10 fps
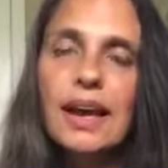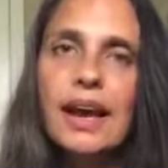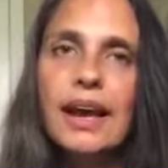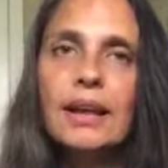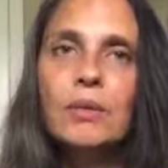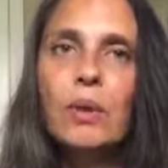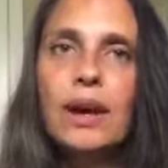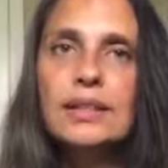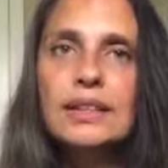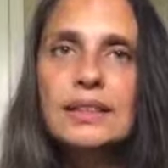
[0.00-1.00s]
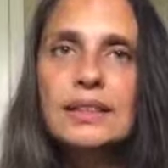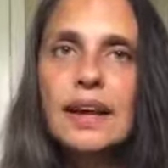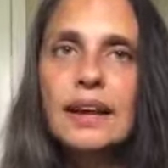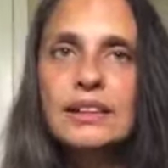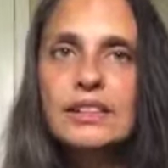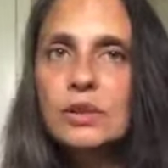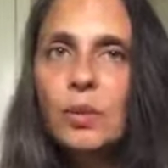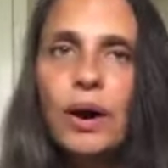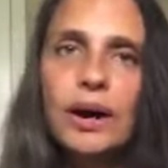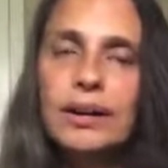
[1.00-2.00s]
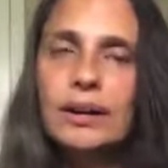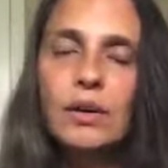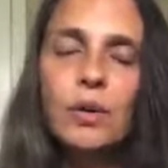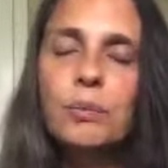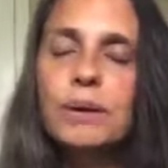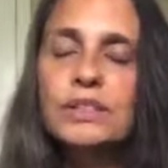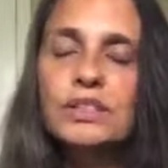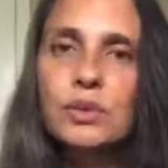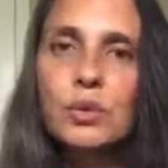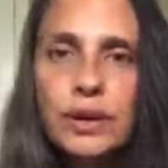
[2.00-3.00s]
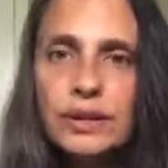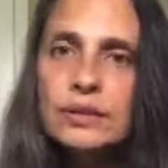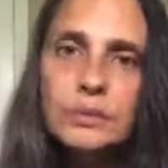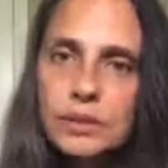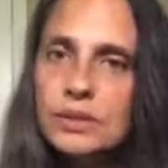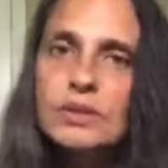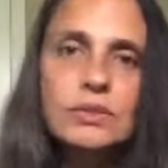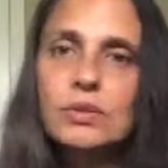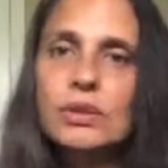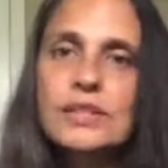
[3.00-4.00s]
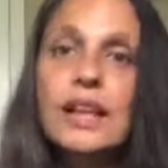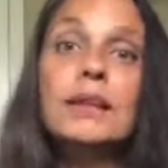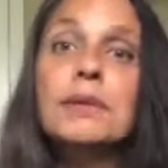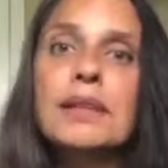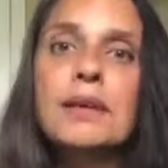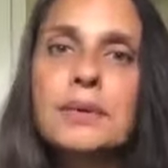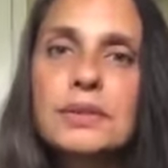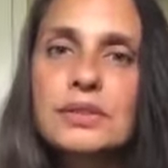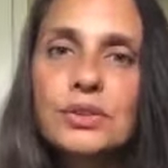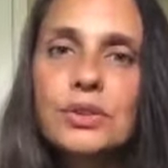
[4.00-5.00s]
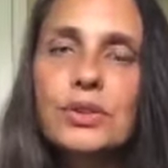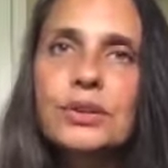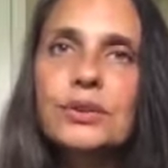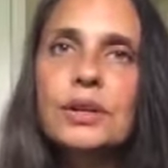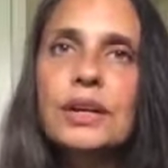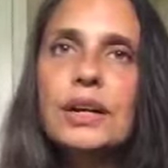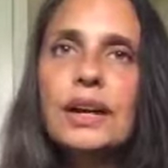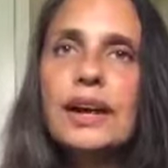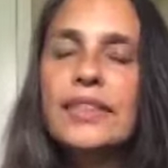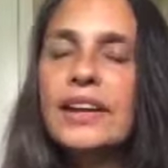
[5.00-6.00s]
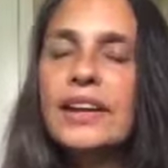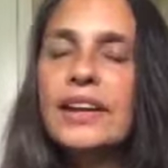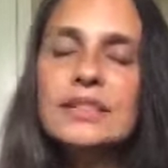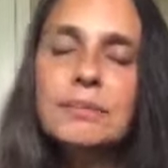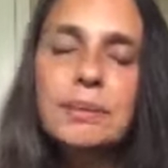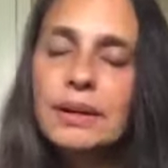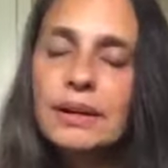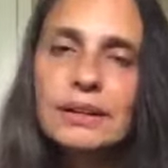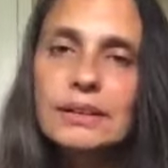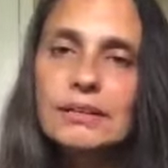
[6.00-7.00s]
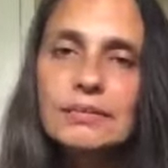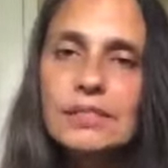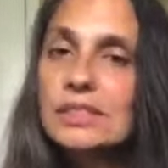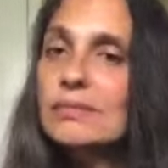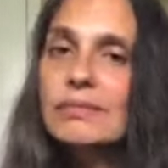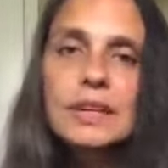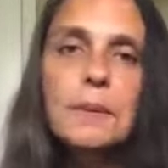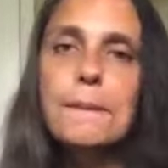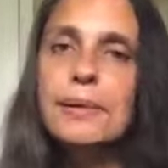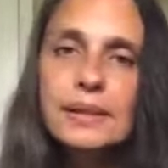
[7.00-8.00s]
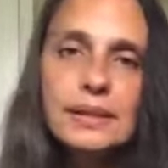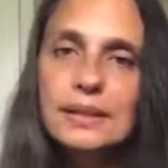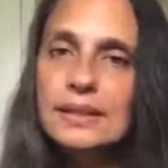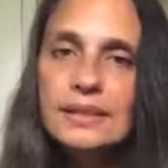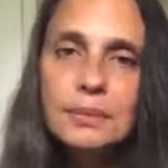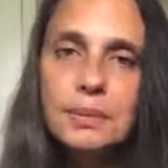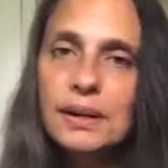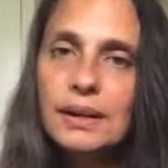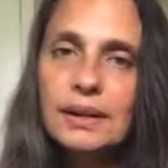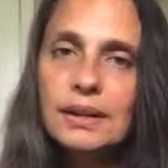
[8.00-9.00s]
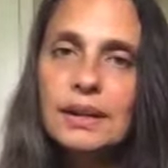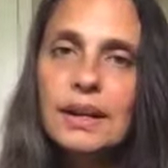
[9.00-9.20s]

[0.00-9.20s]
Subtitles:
And when I did that, it just quieted a whole bunch of noise that was sort of telling me that it wasn't true. And that just disappeared, just completely disappeared.